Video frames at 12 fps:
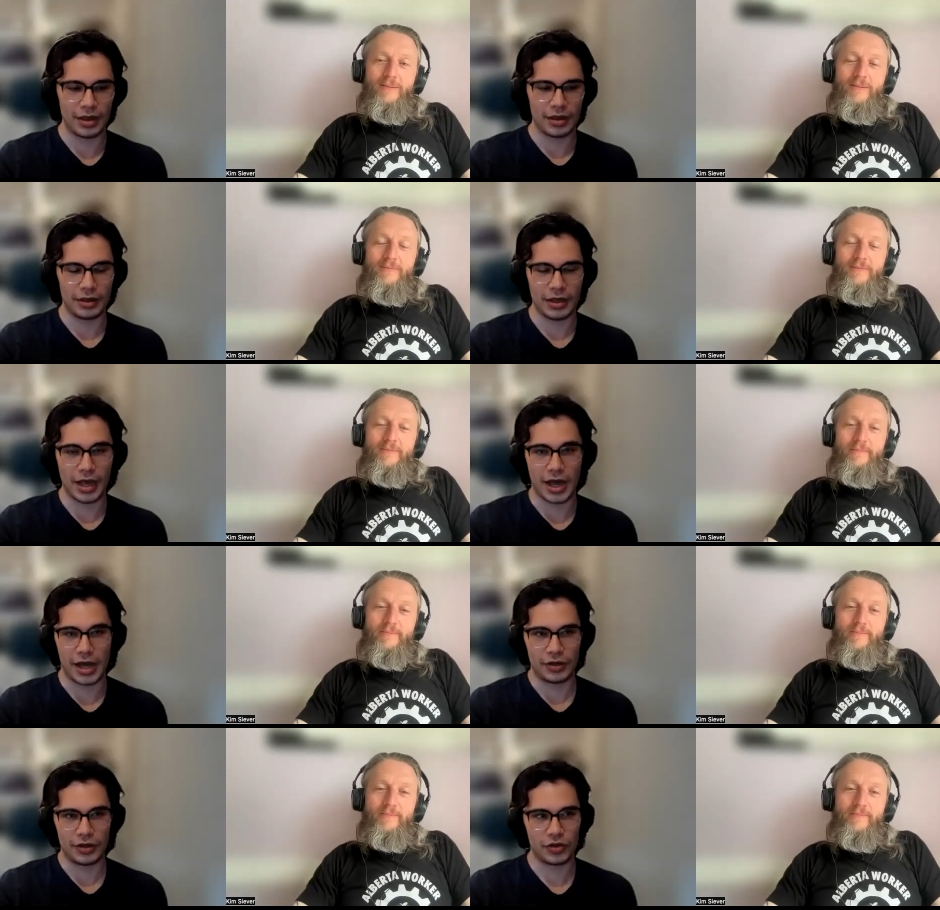Speaker 1: Yeah.
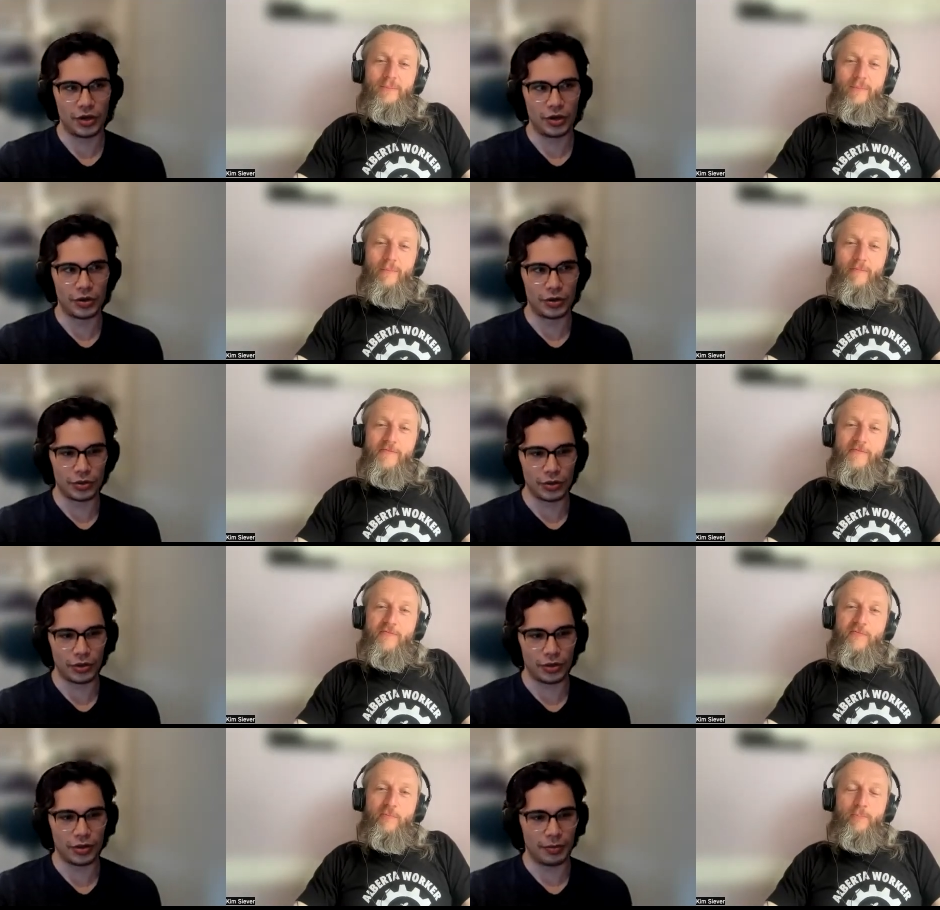So
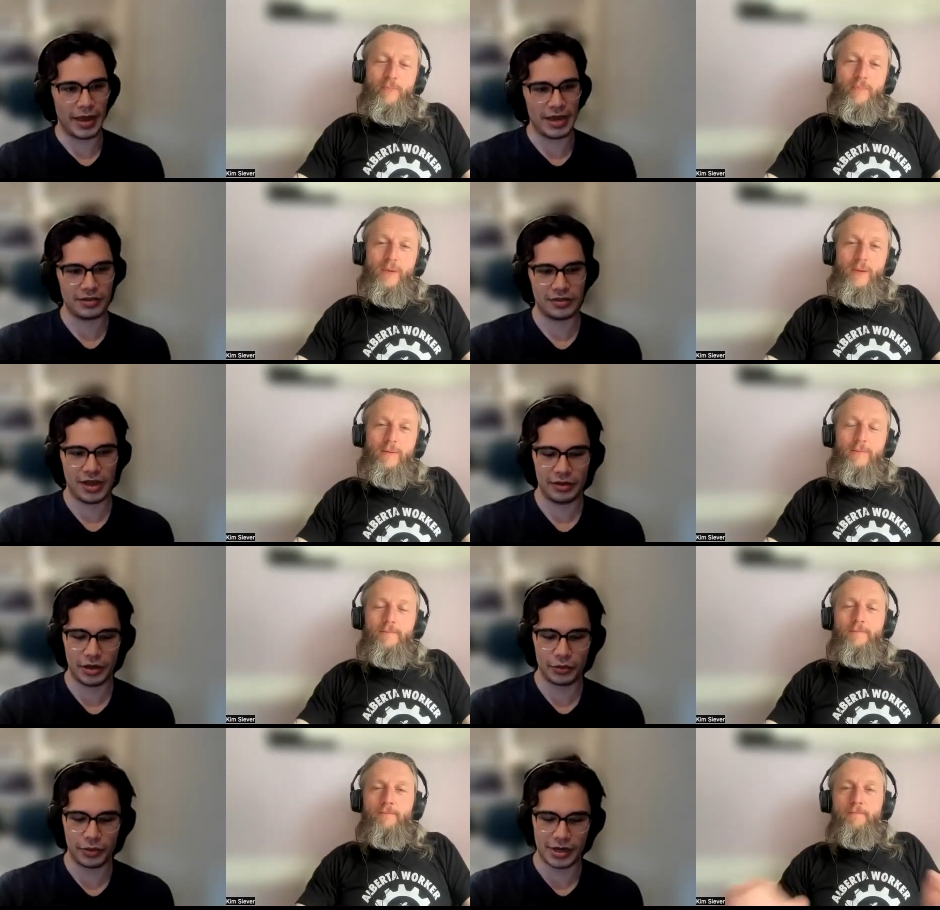the base
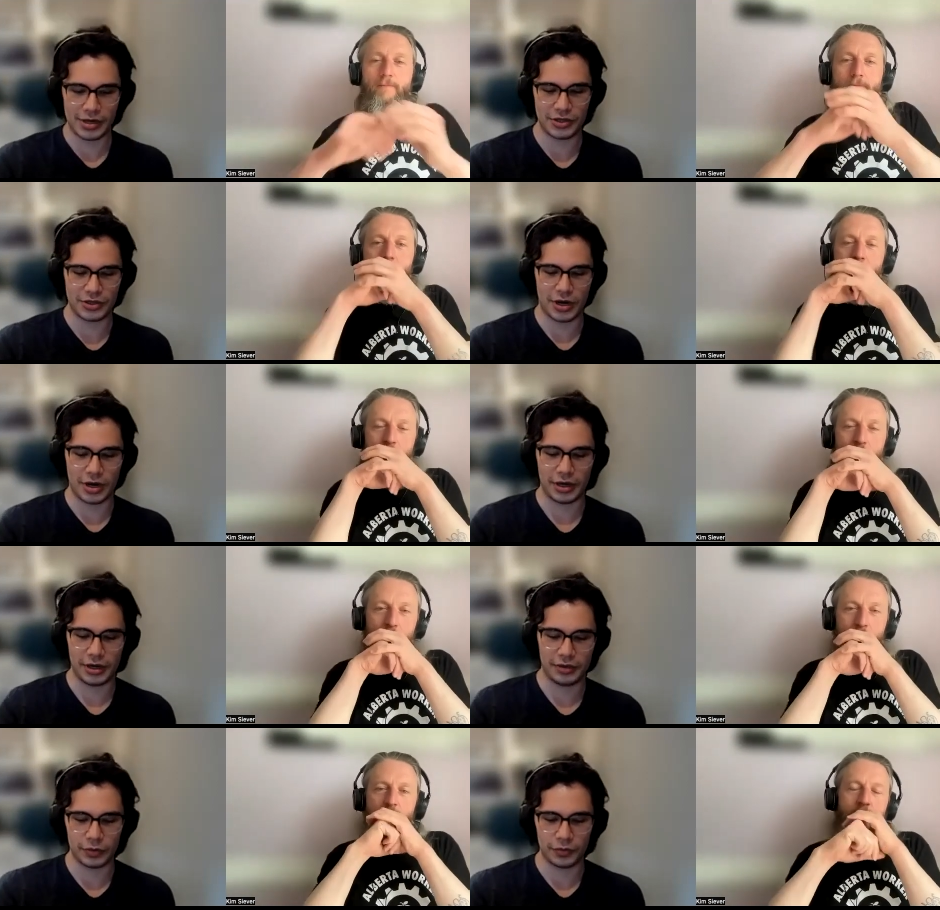salary when I
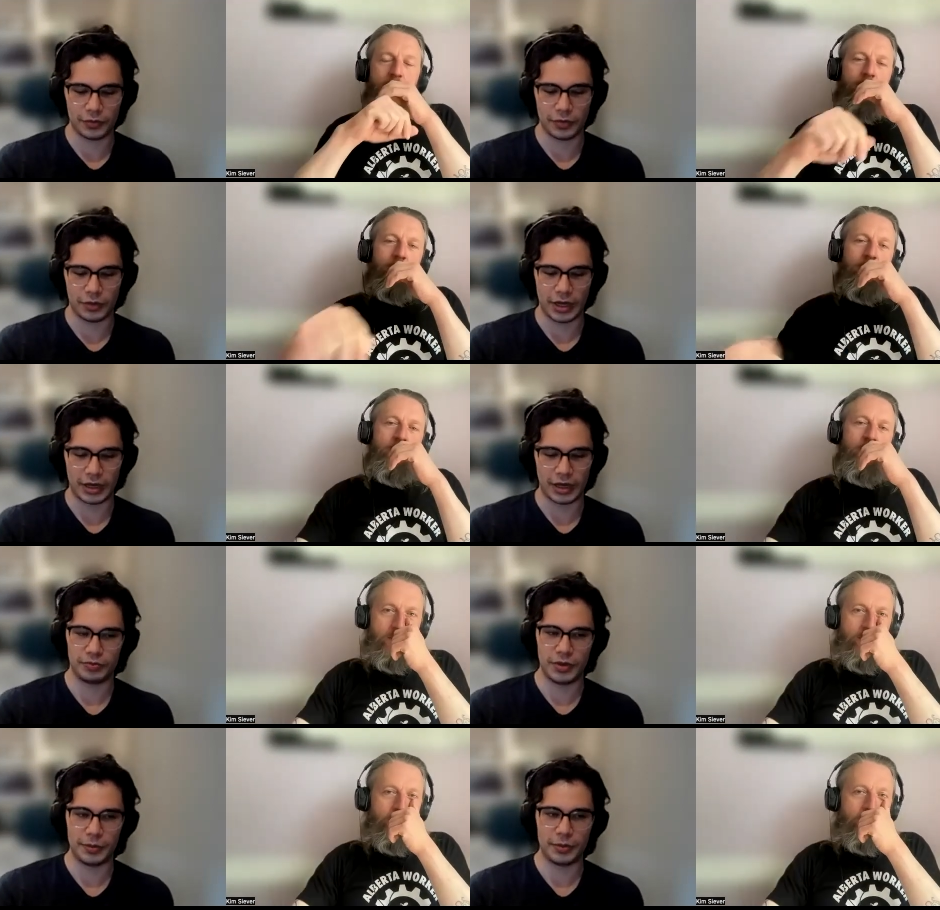started for like
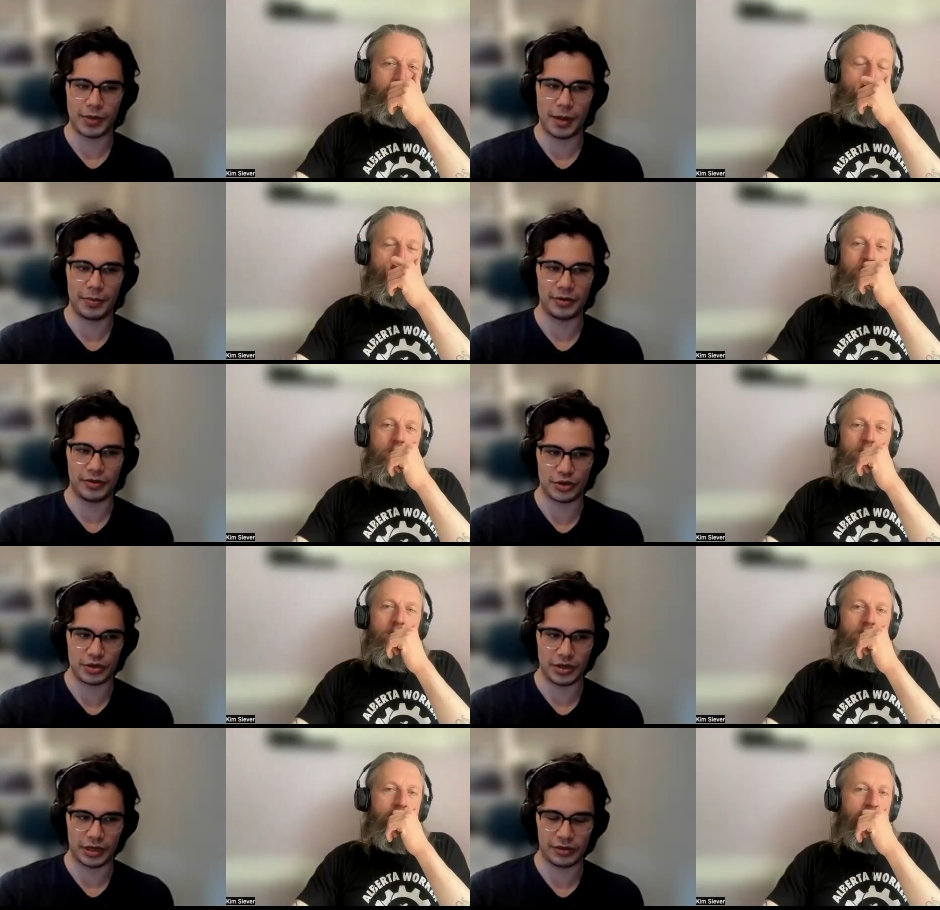people in my
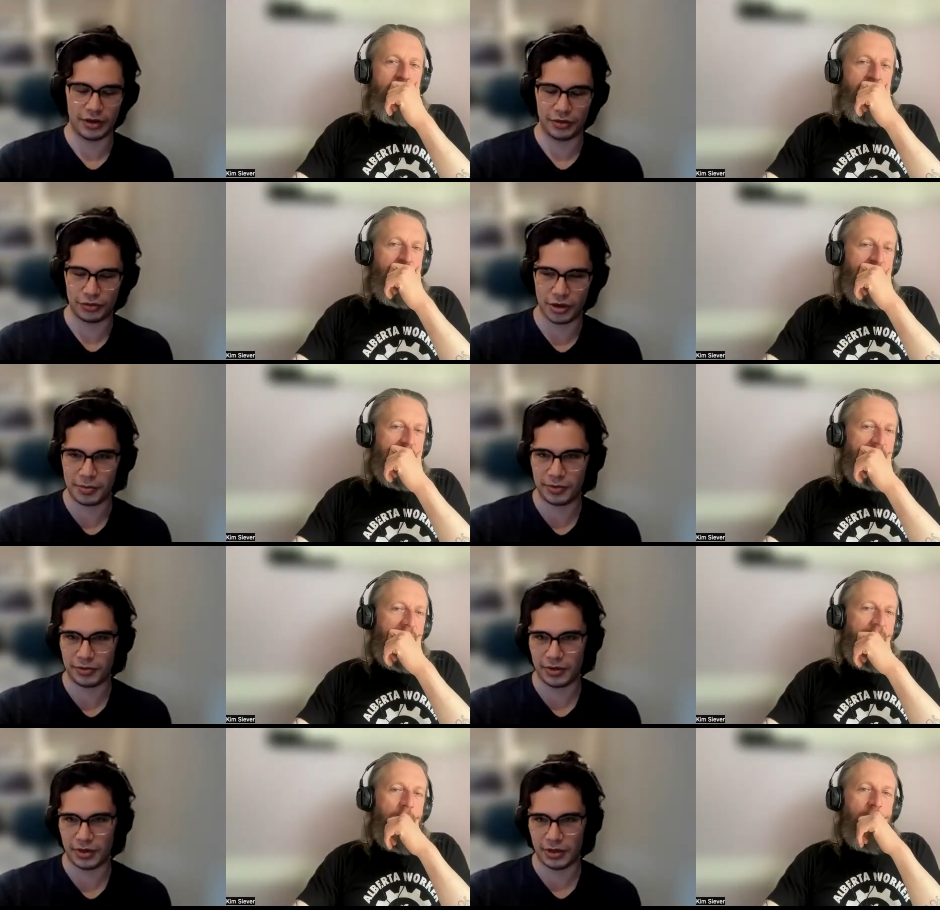position, like sales reps
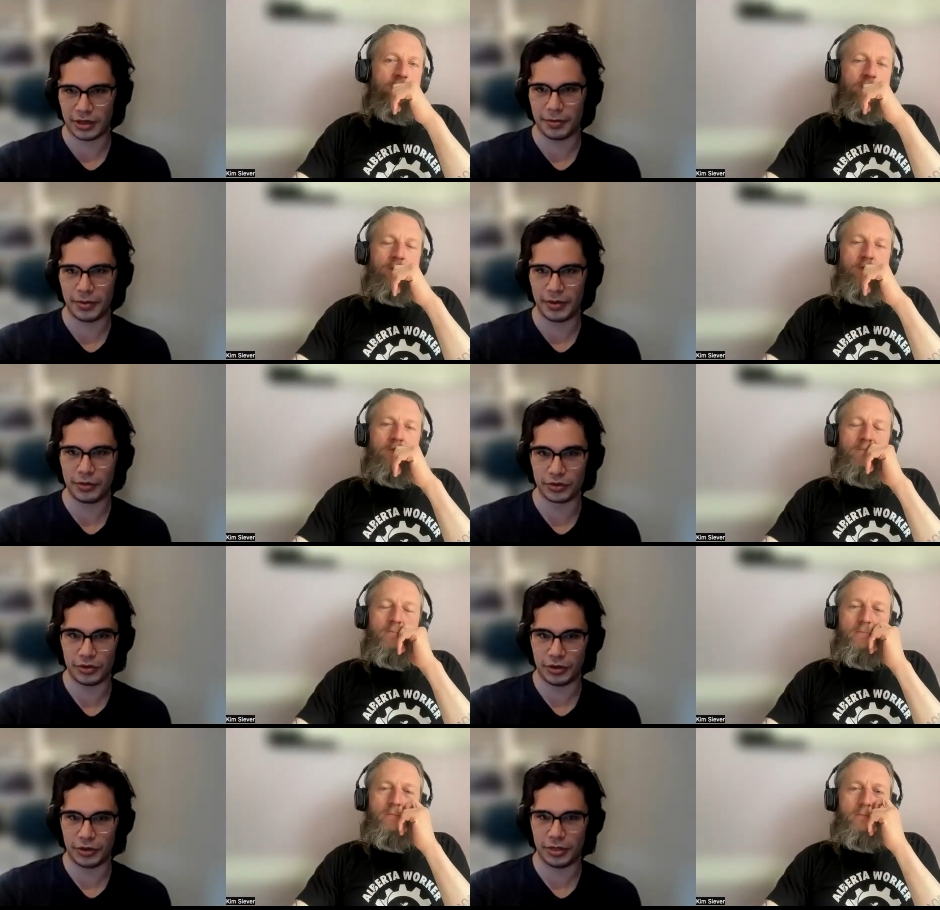in the company, was
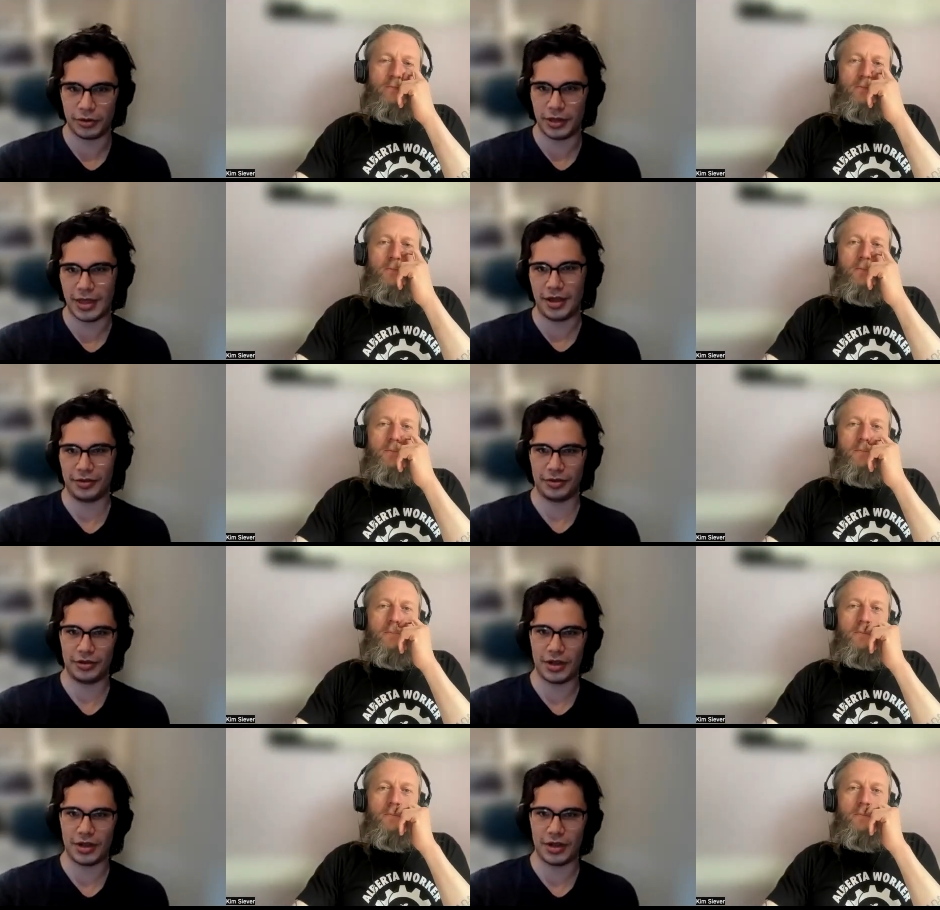only thirty thousand